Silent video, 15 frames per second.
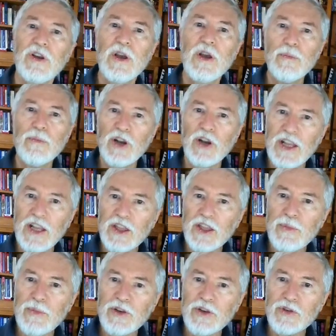But I get them
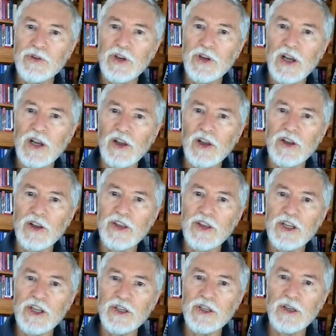interested in a lot of
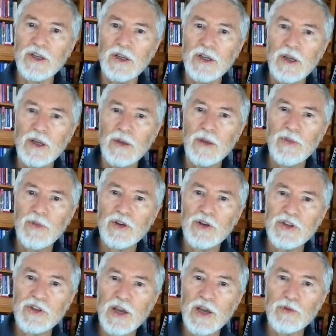things because they will